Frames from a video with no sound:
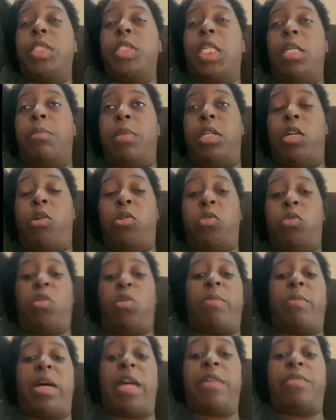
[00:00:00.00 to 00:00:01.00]
But those were
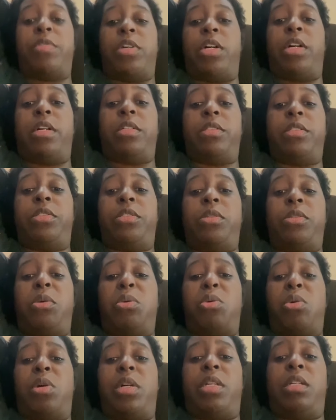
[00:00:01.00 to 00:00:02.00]
my thoughts
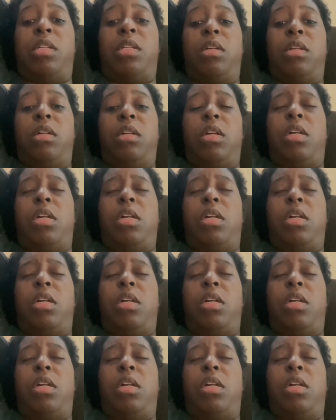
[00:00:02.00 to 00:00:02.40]
on